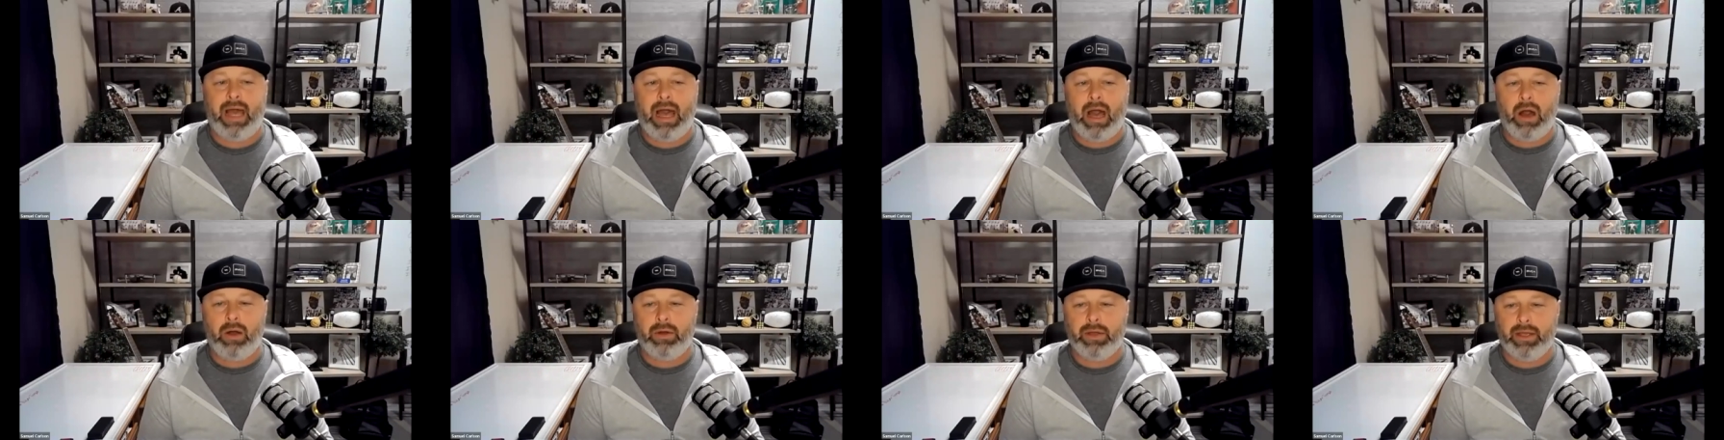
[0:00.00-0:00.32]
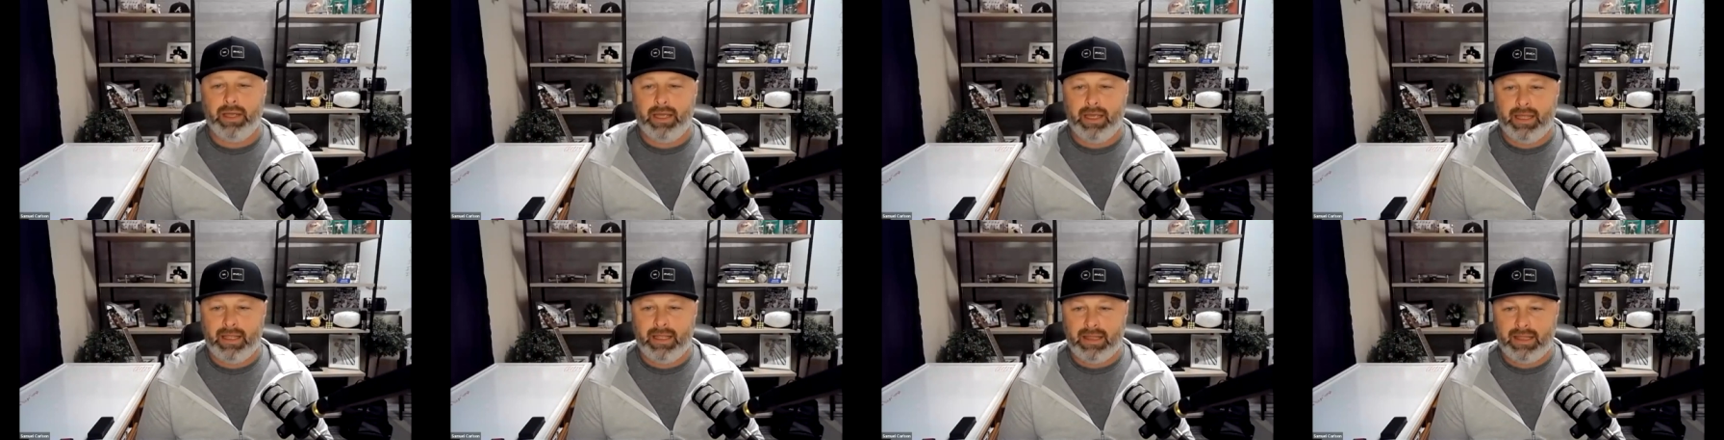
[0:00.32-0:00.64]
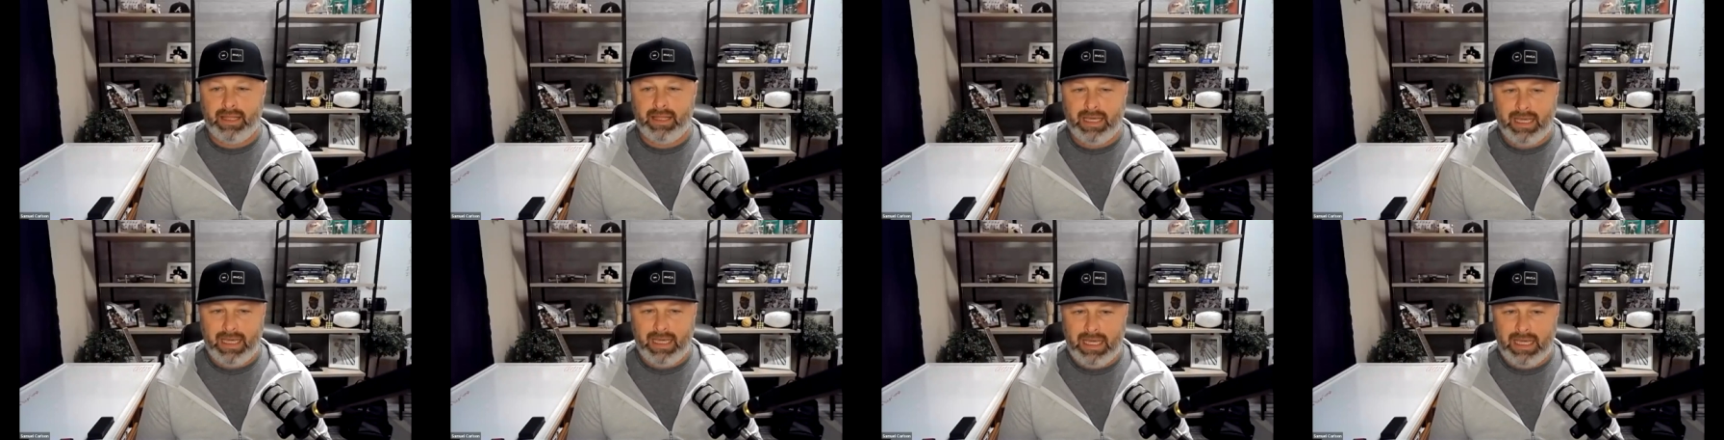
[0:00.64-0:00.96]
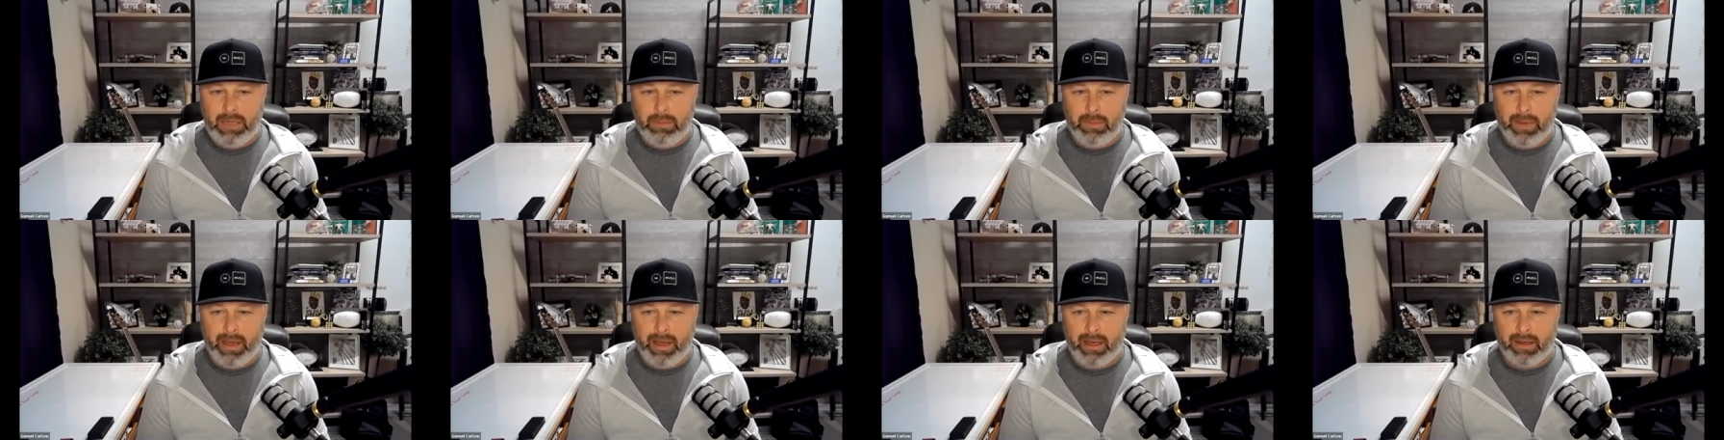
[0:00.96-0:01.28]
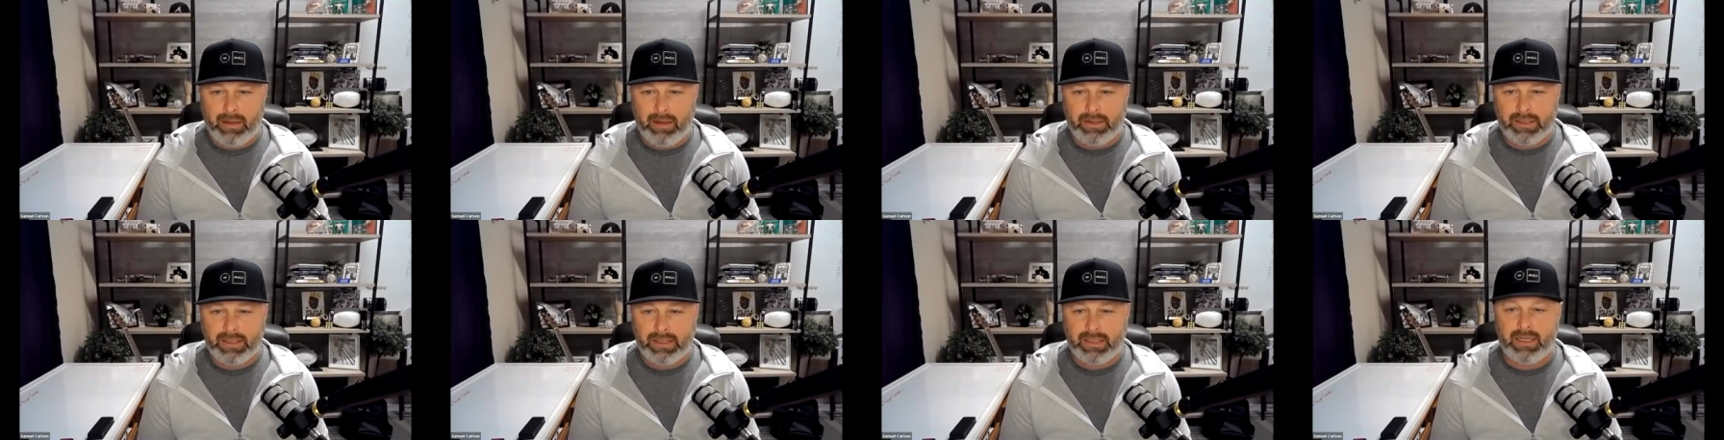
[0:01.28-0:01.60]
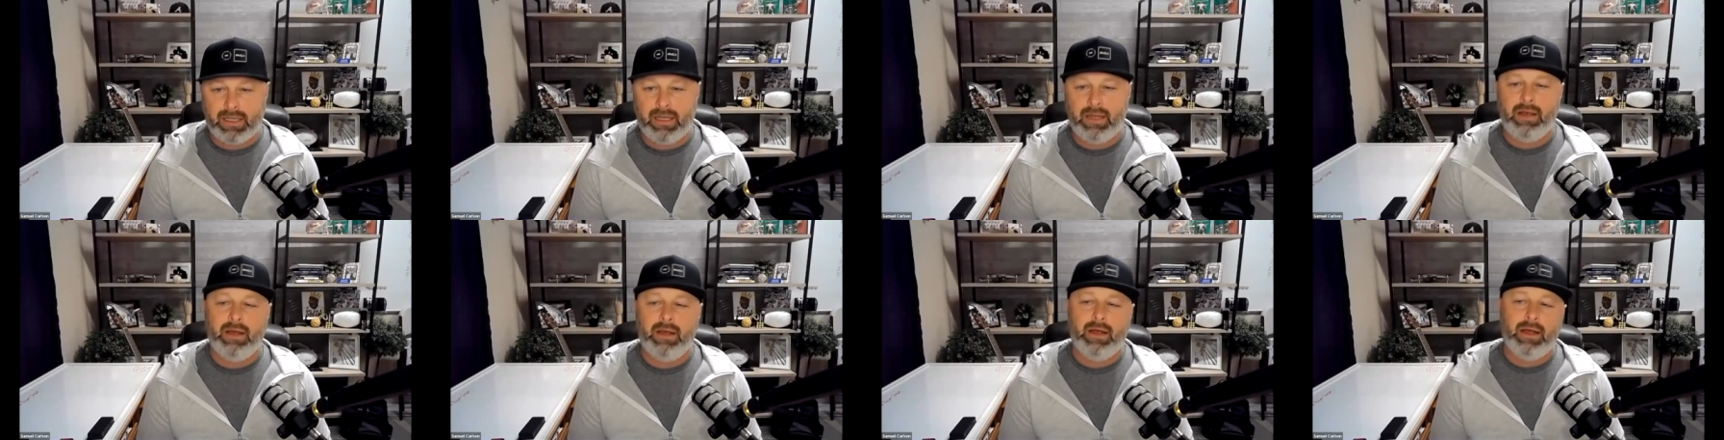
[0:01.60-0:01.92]
out in the emails
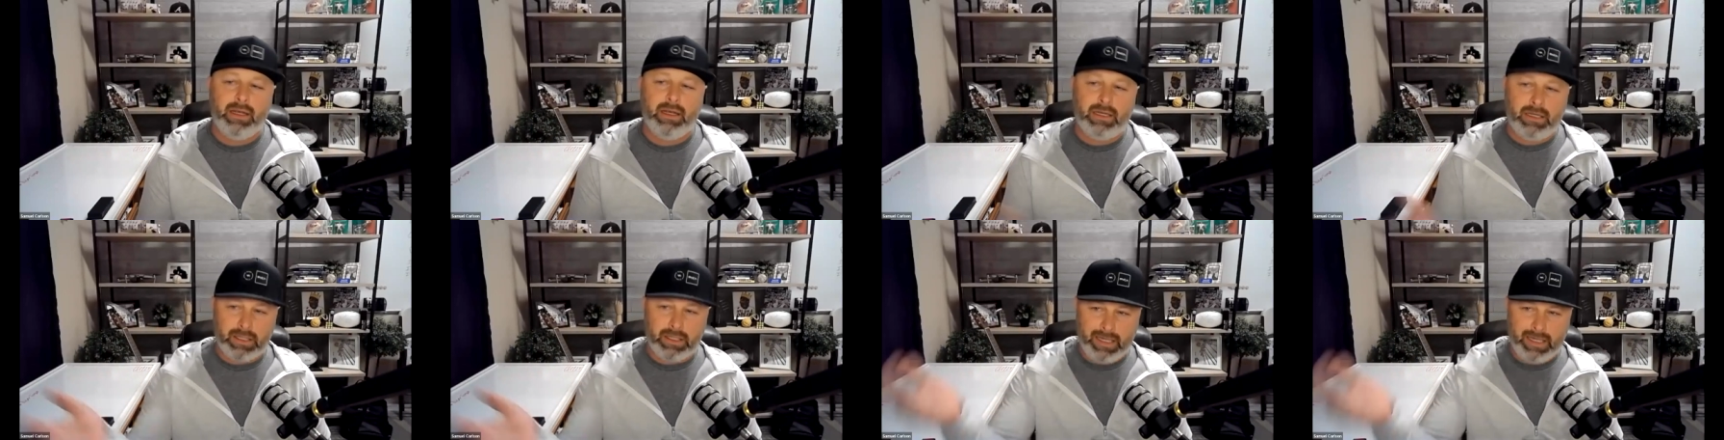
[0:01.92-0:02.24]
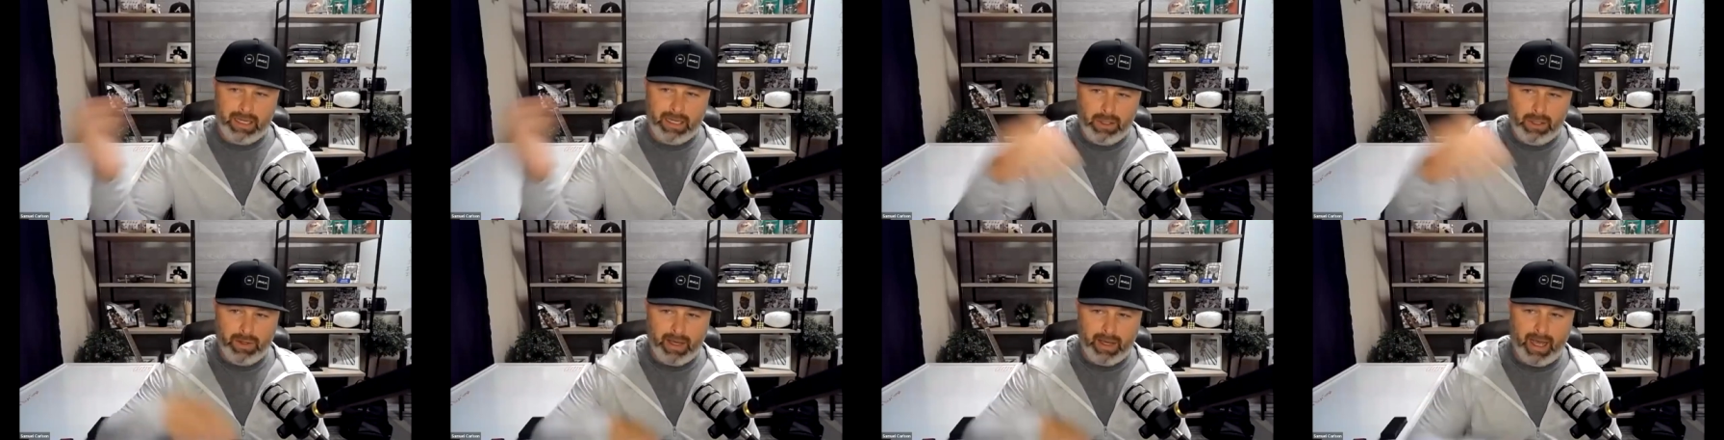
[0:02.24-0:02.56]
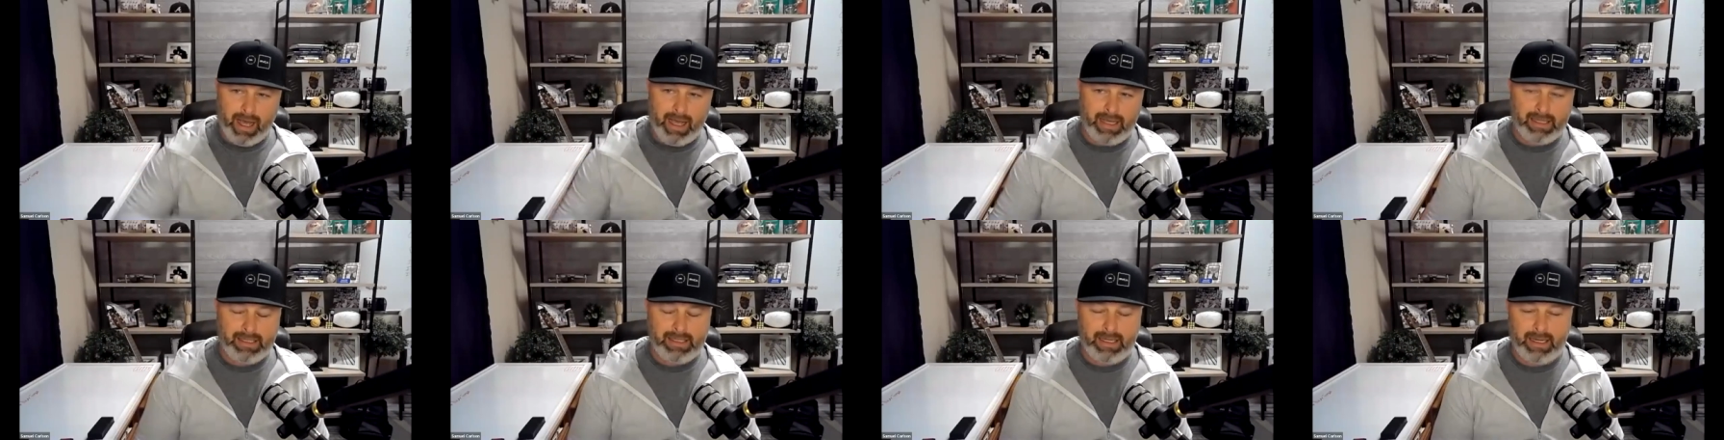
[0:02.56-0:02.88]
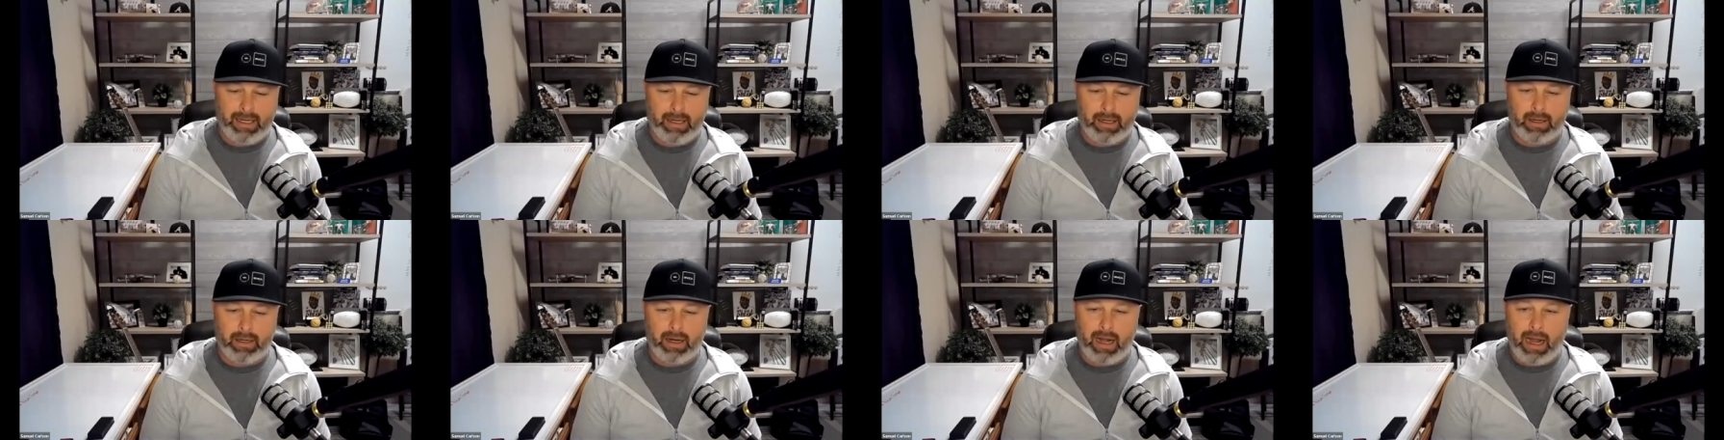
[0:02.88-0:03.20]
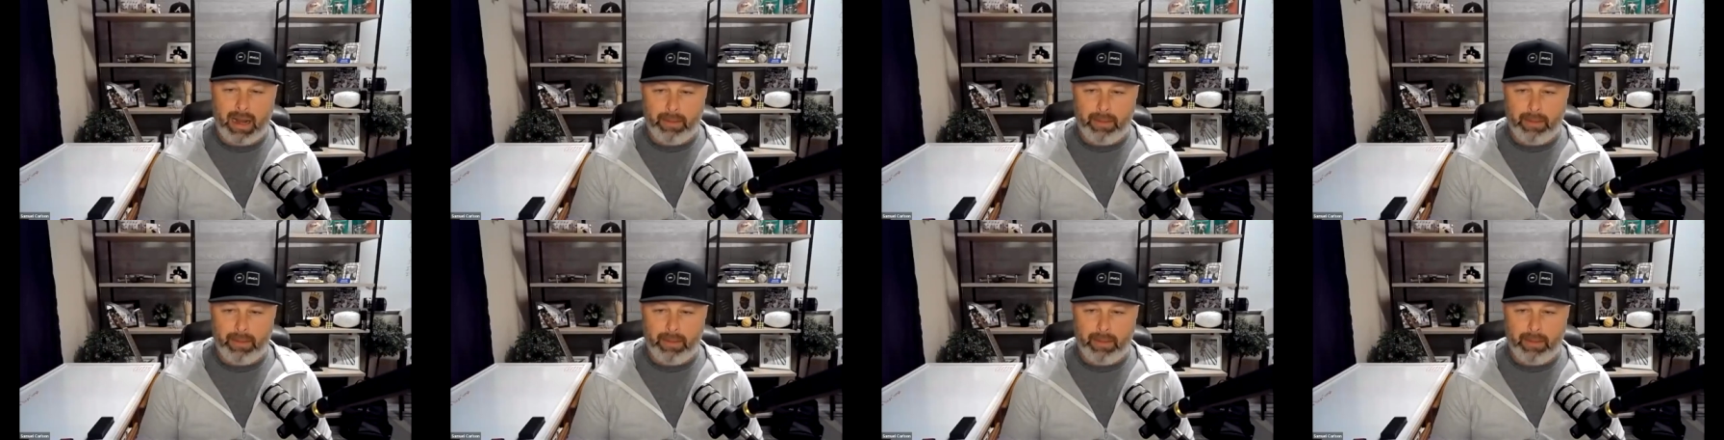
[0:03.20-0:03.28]
to get you guys here.